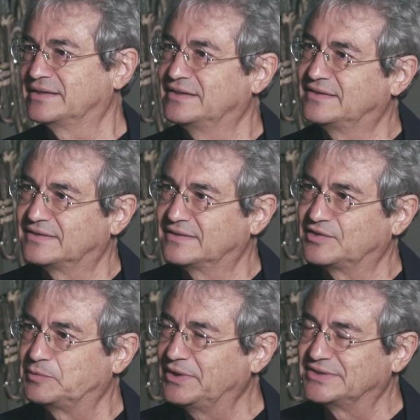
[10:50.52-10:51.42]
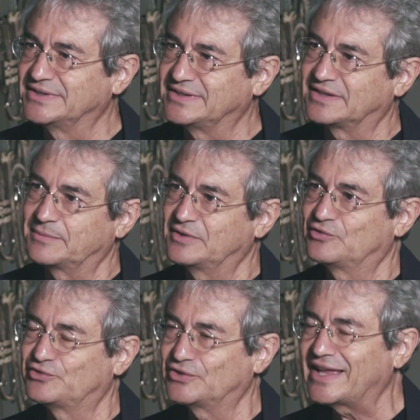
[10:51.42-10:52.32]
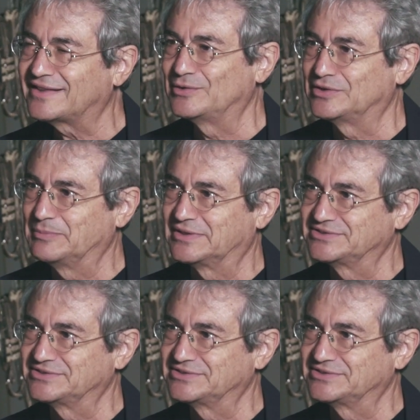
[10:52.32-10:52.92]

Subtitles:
it's spirit. I mean, forget the ultimate